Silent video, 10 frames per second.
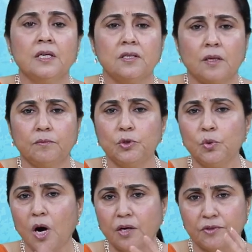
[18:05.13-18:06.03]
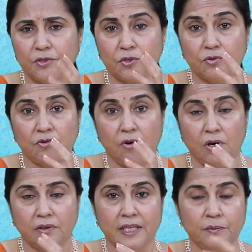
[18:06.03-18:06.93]
some 200
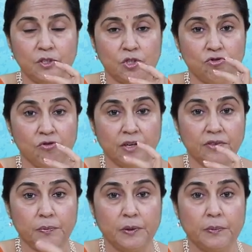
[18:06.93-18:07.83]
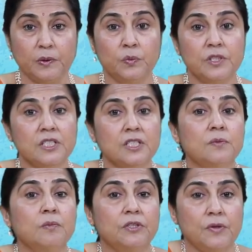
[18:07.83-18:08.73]
strong, that means 200 people,
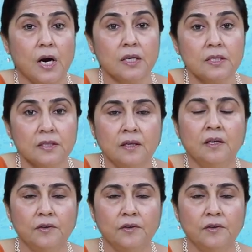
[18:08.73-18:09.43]
visited Madras.